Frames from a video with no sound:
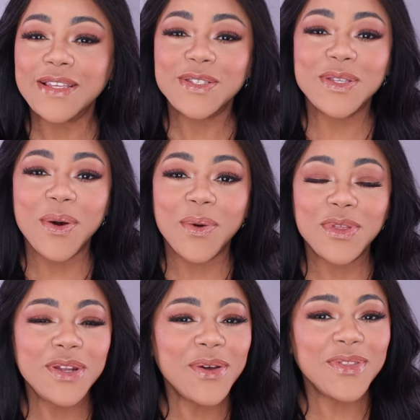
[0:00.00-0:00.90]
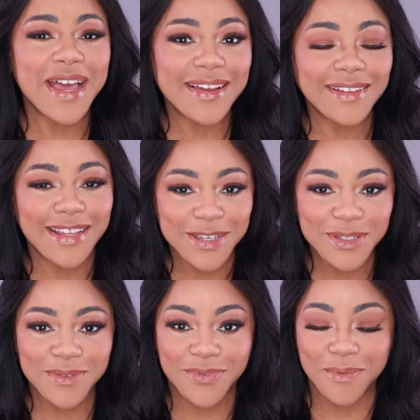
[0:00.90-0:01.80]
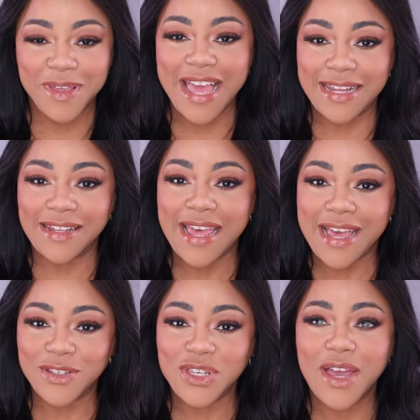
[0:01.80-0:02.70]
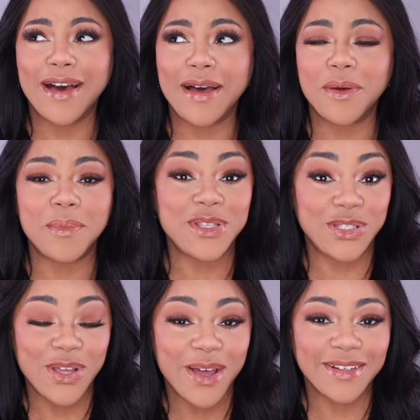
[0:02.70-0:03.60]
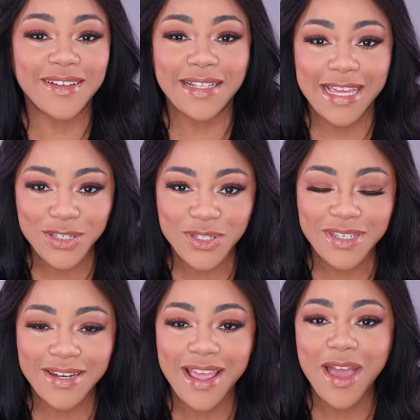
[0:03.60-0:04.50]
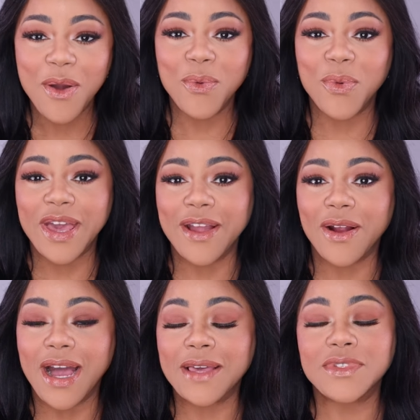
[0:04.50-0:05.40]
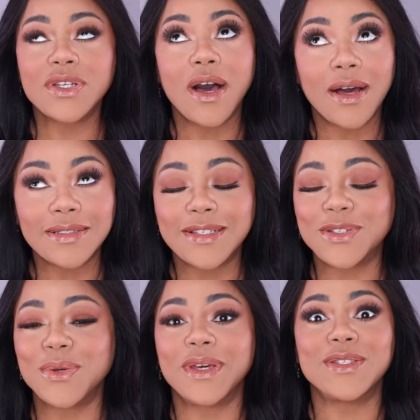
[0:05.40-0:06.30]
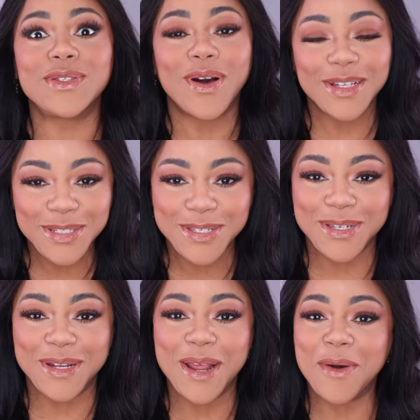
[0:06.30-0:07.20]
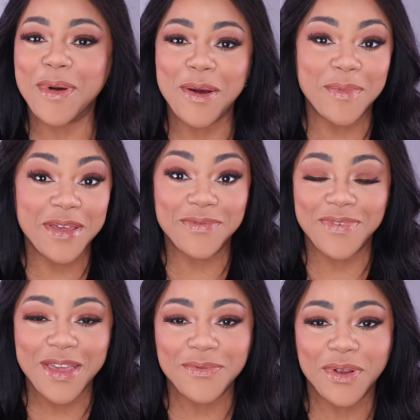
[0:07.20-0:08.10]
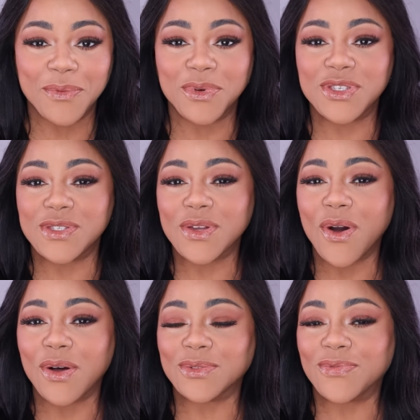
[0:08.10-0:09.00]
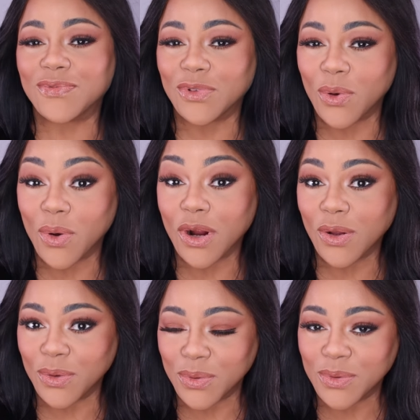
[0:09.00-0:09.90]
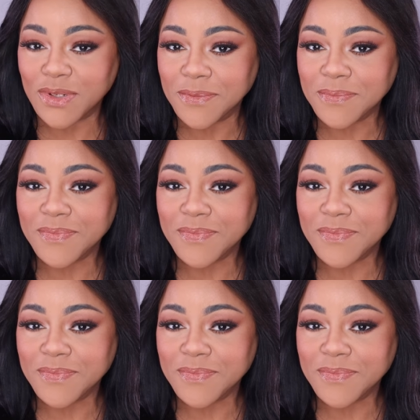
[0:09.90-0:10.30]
So, you know that collection from Khadlaj, uh, Maison collection, where I've talked to exhaustion about my favorite, which is called Floor Oud.